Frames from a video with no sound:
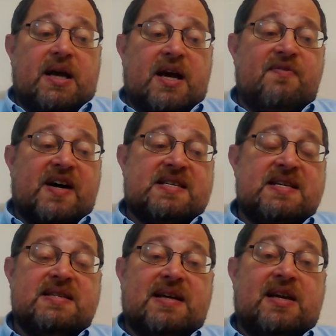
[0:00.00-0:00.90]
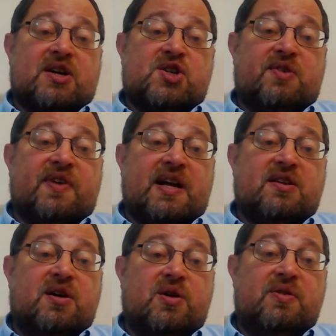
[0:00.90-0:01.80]
And Vasita Yashar
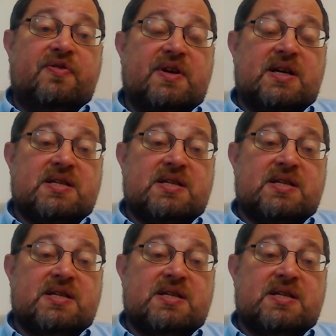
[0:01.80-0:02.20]
Vatov